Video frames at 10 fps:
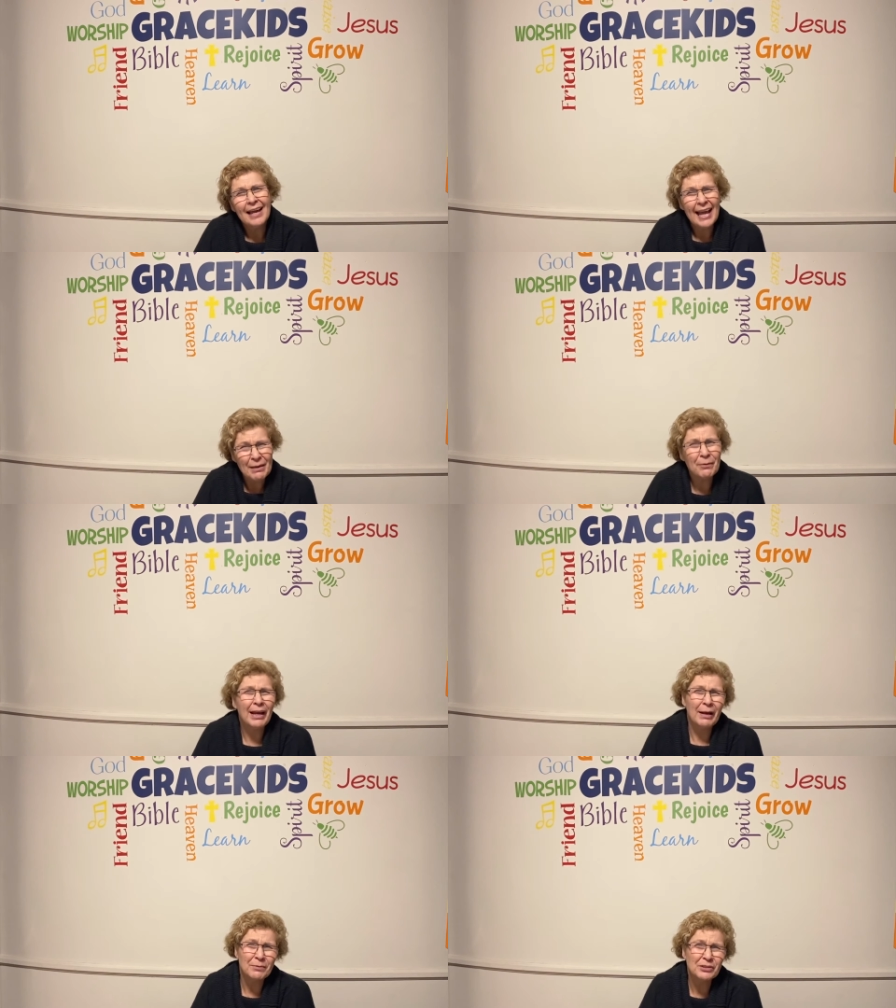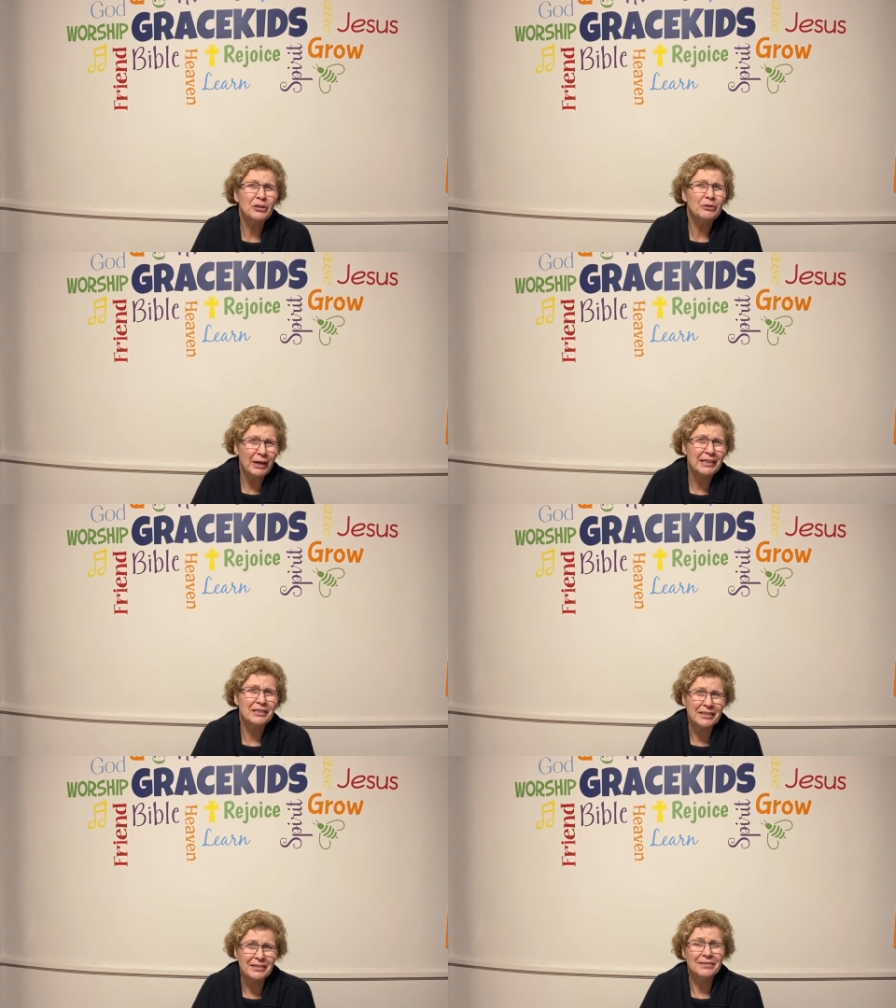Abraham was a great
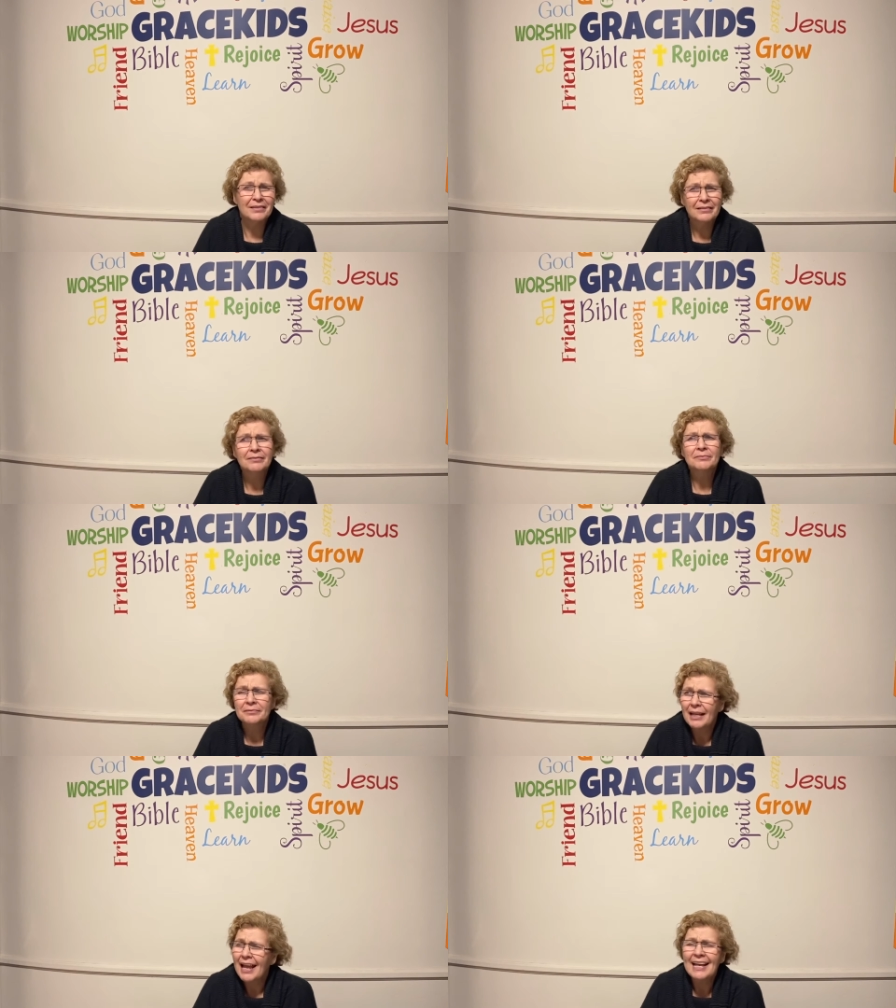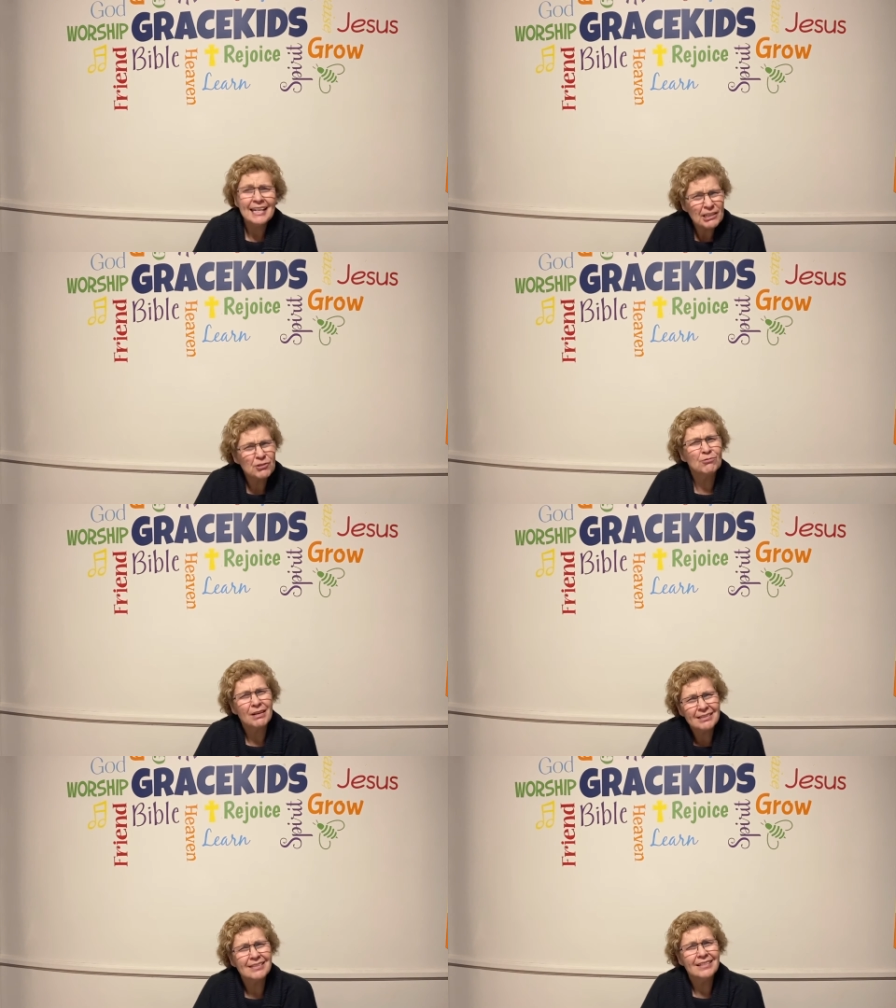dude. He
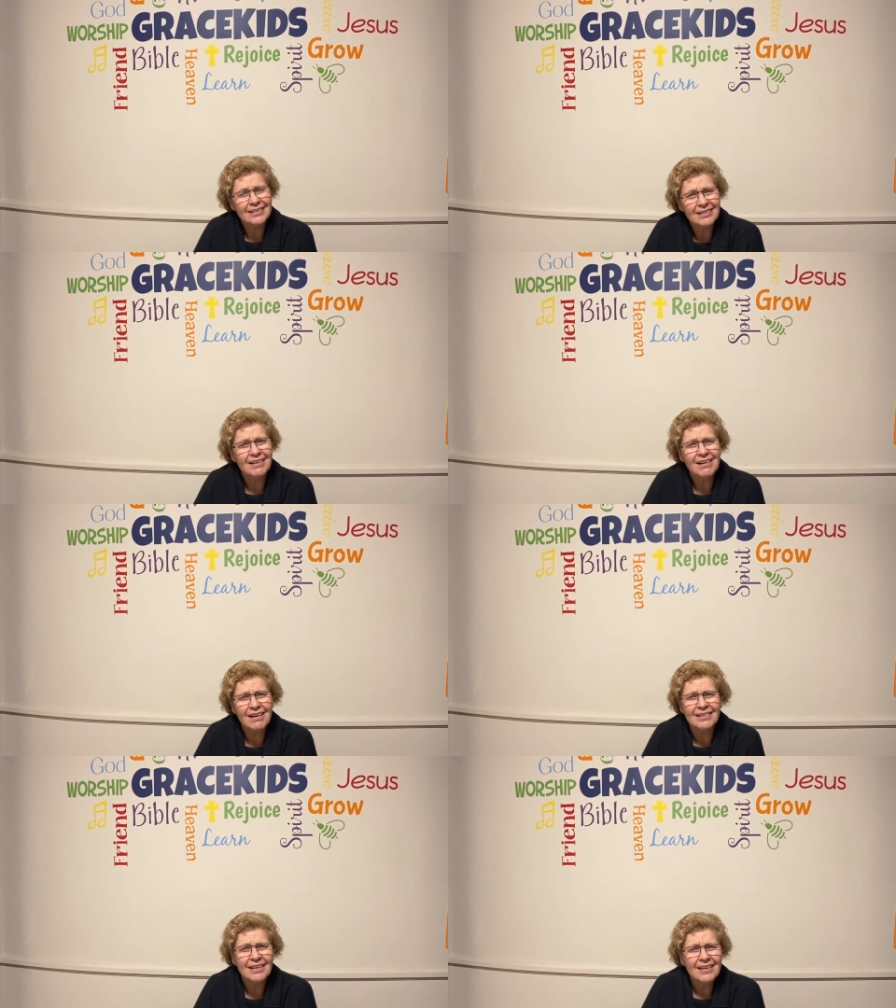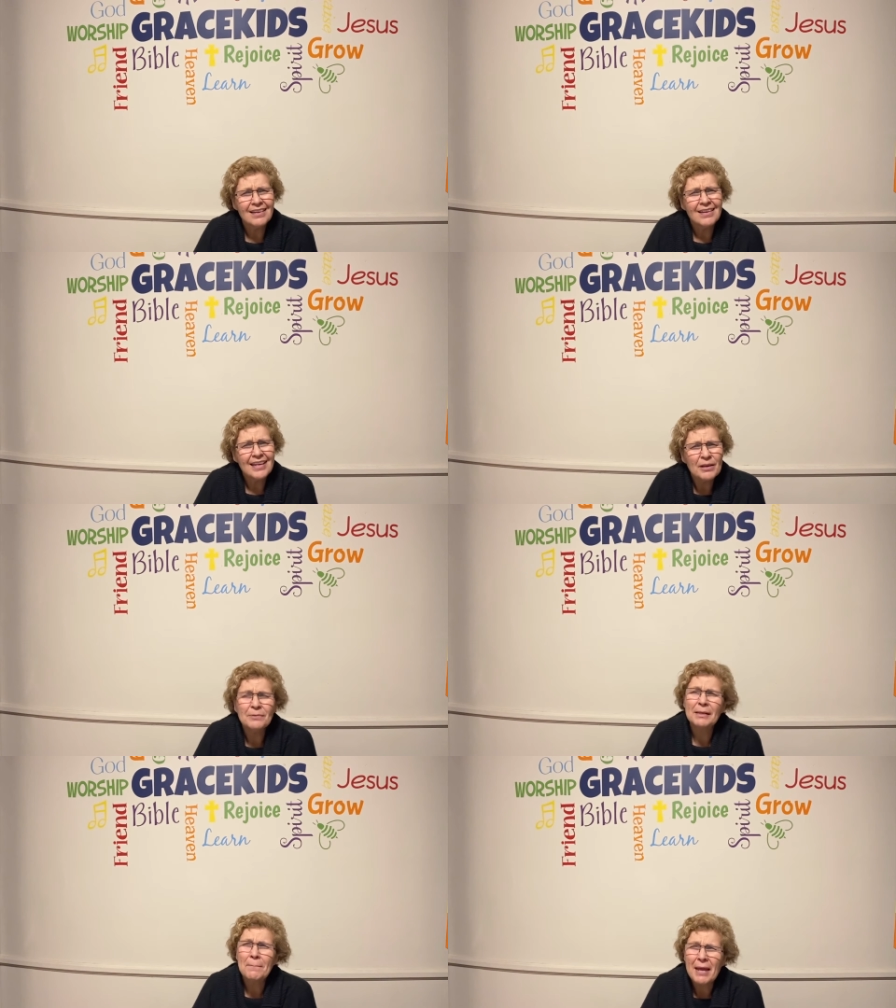trusted in God. He was
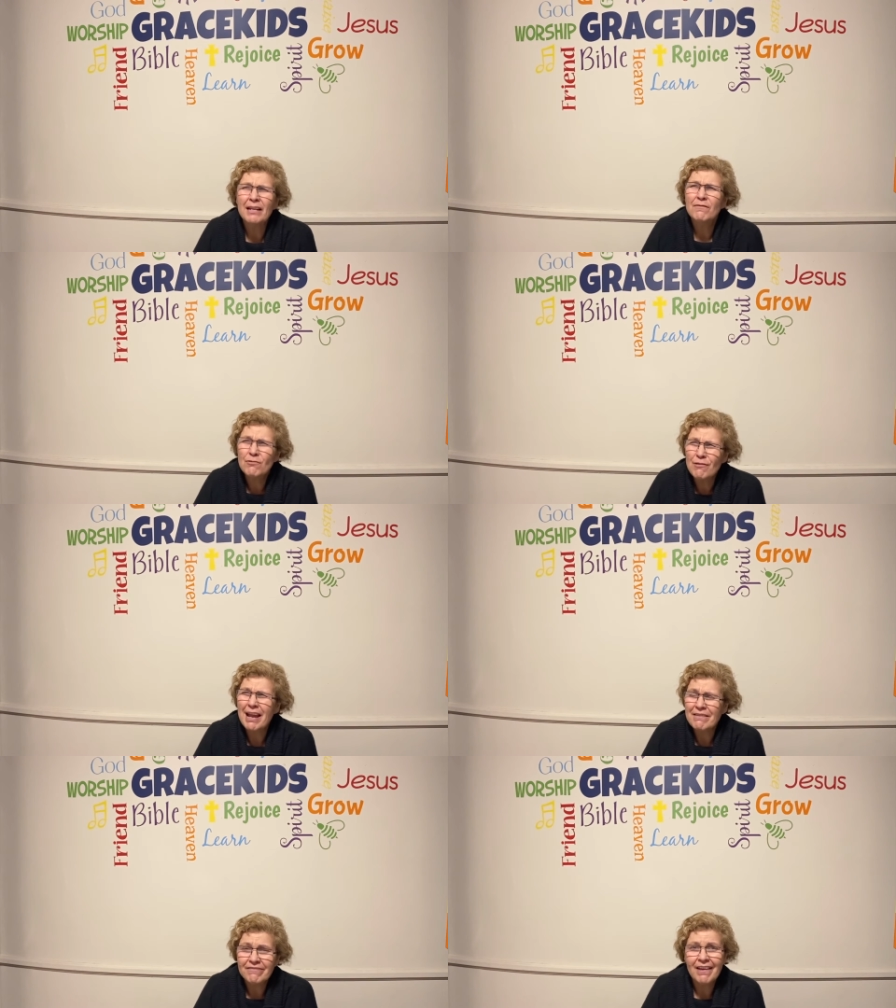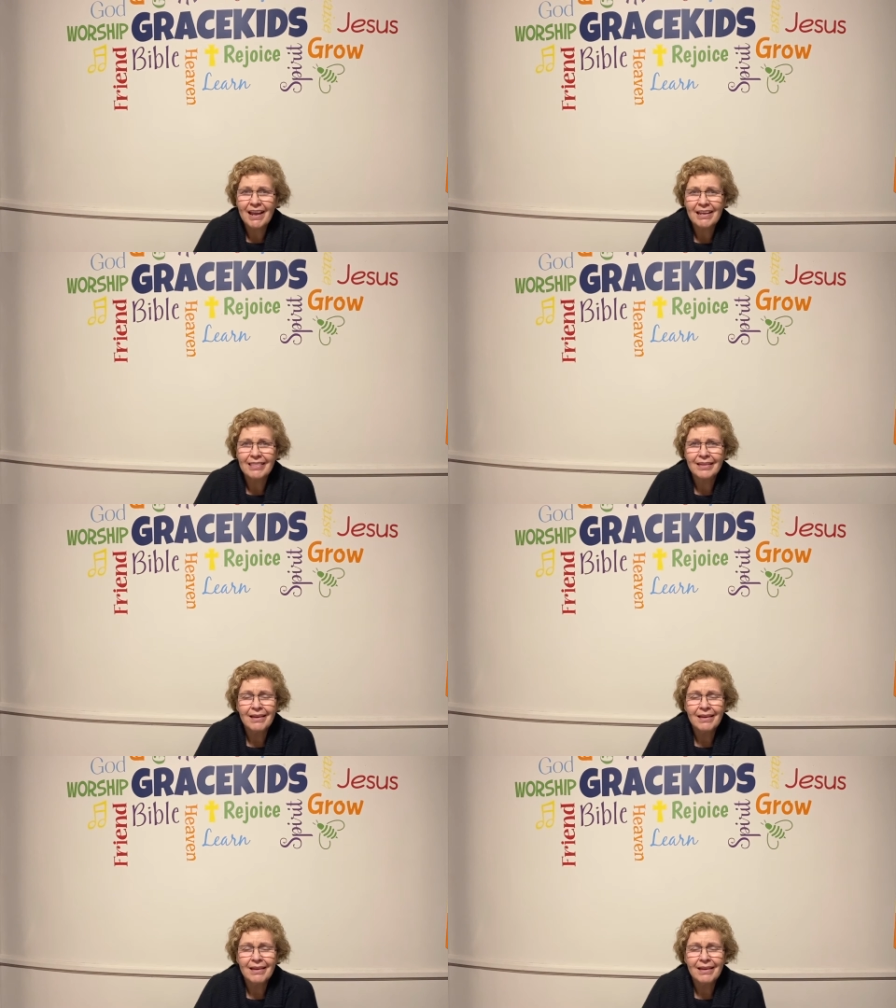a man of great faith.